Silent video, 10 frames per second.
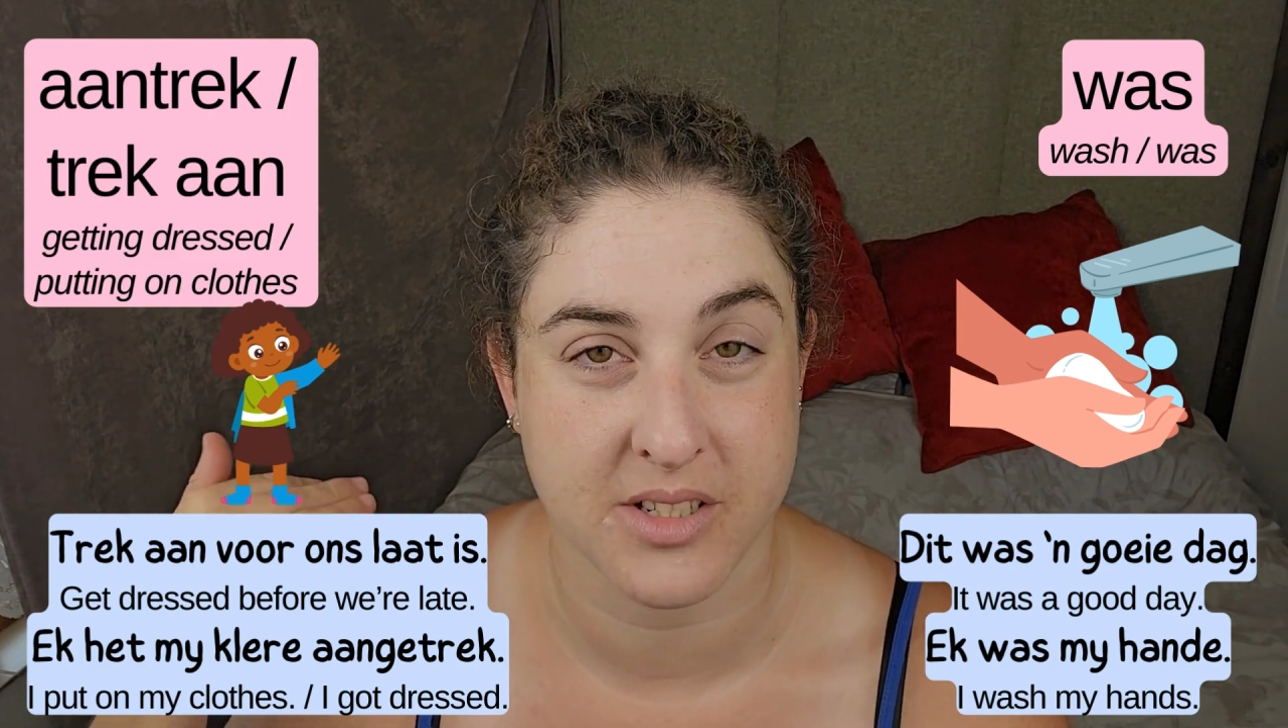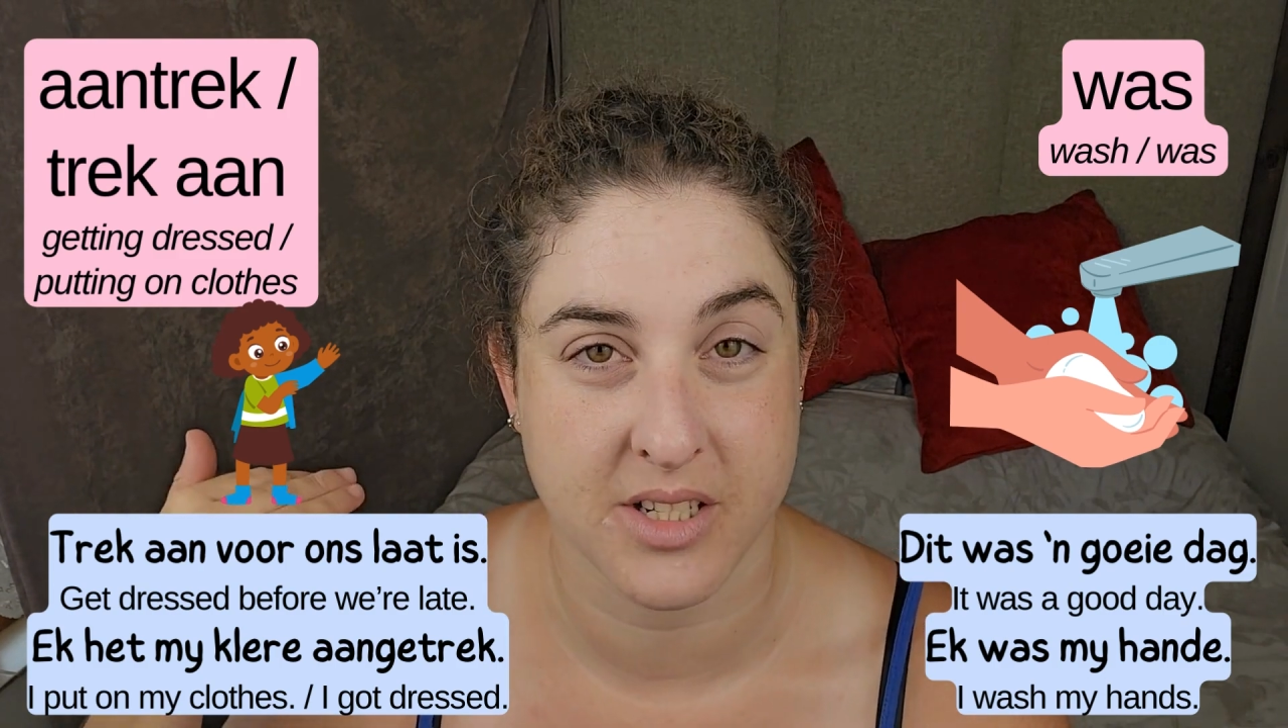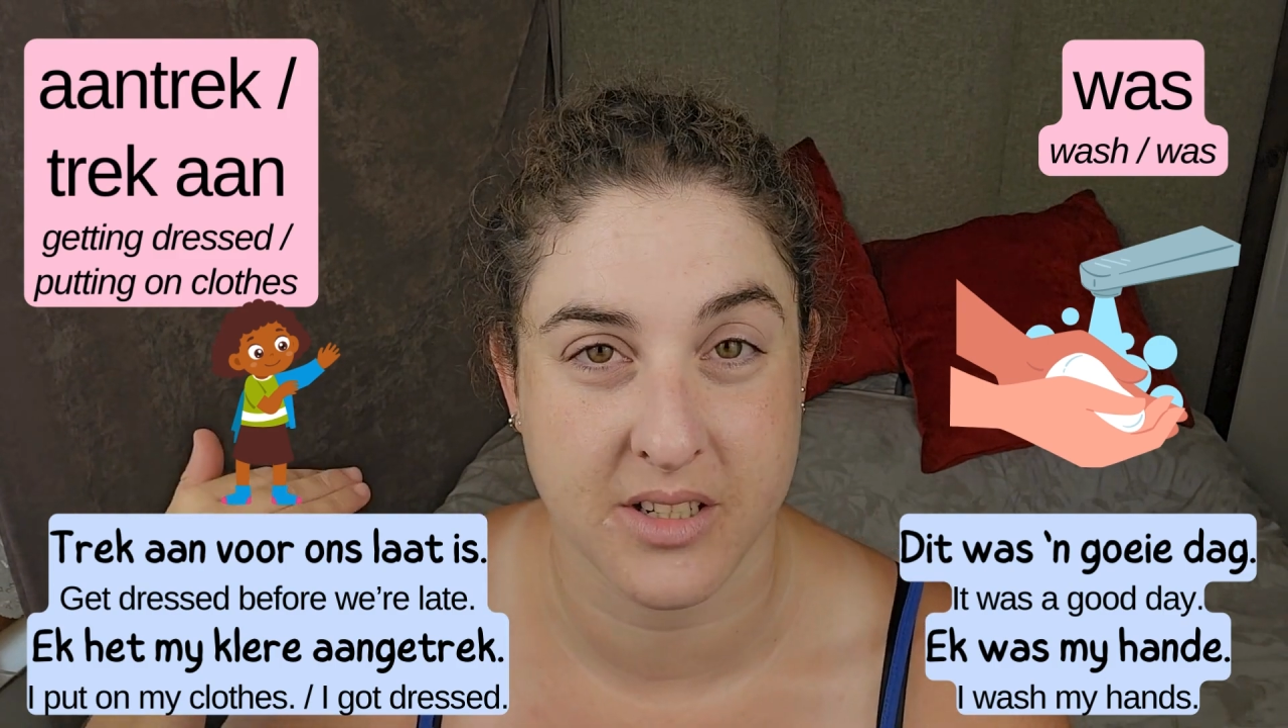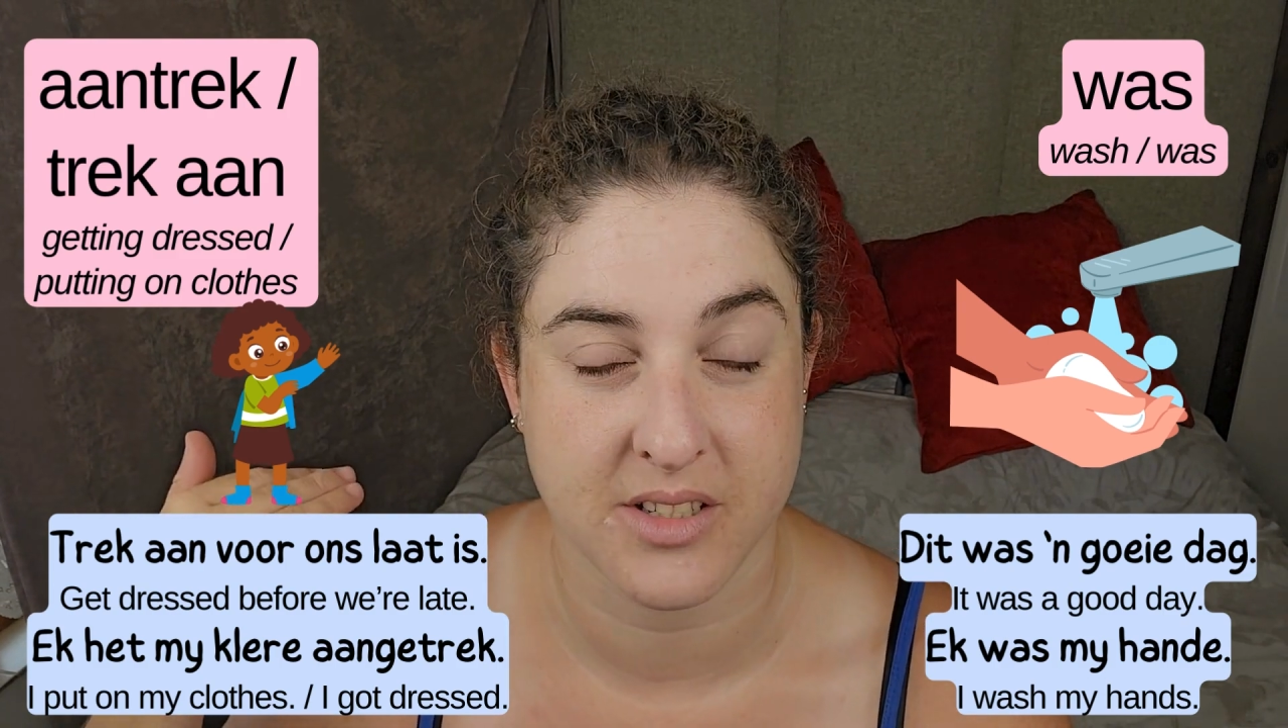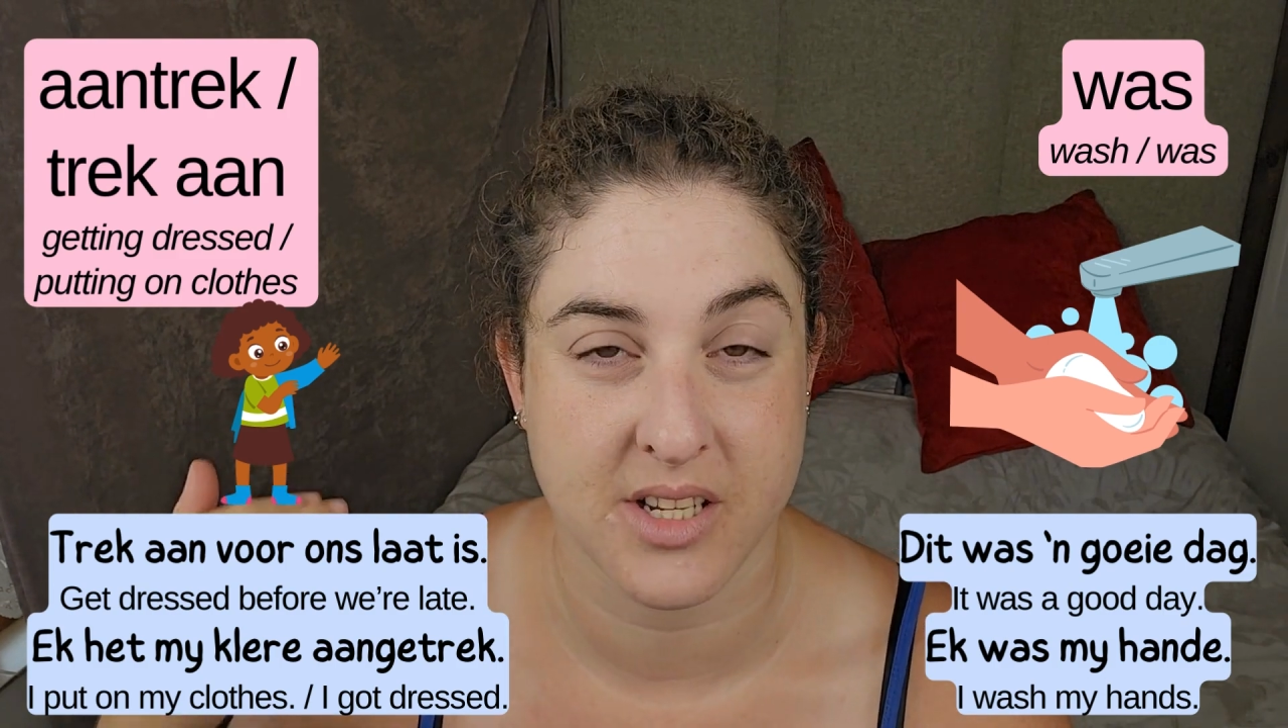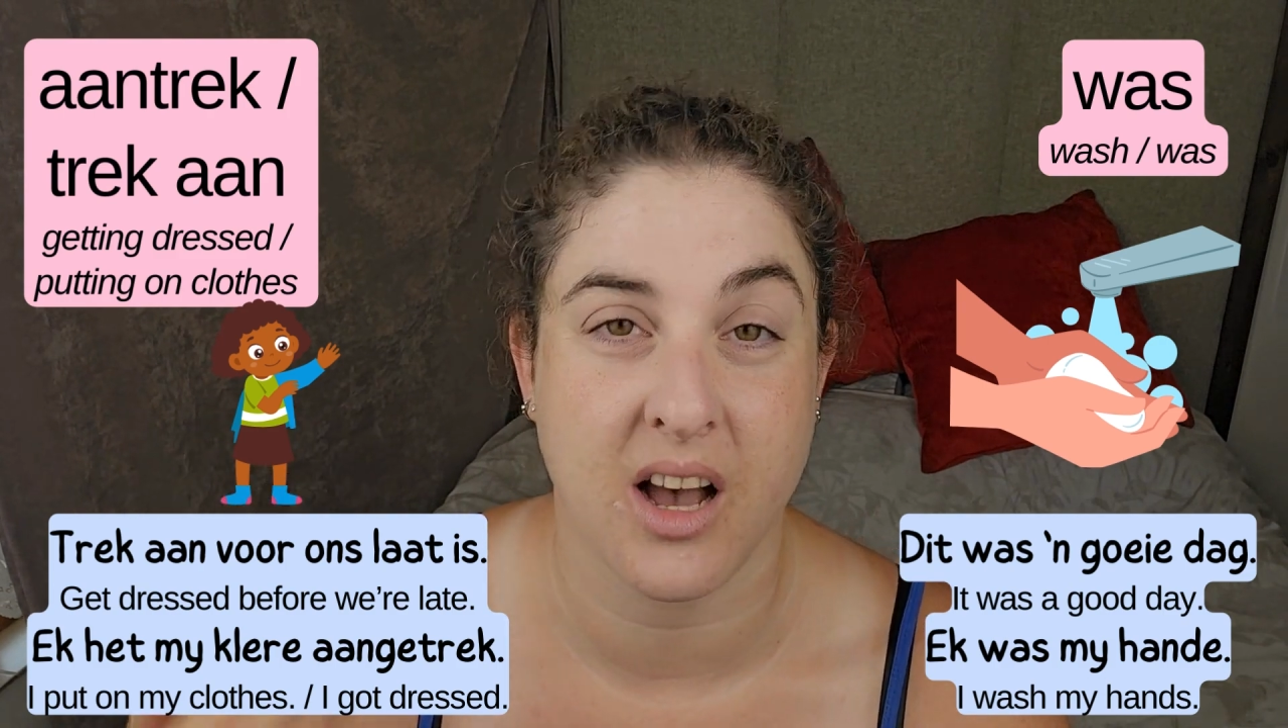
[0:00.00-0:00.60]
tense.